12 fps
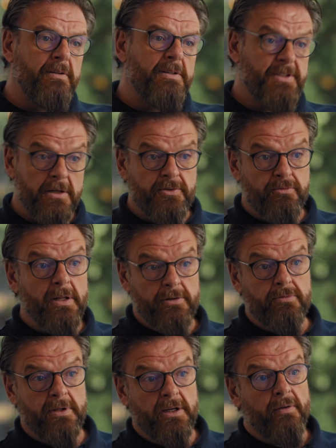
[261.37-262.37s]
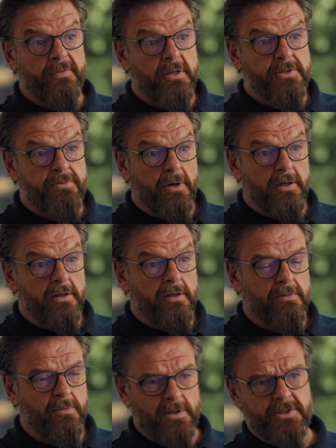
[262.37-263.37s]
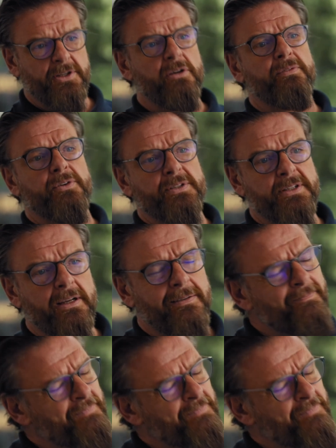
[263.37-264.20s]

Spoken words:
Sounds really, really obvious, right? Well, it's over, isn't it?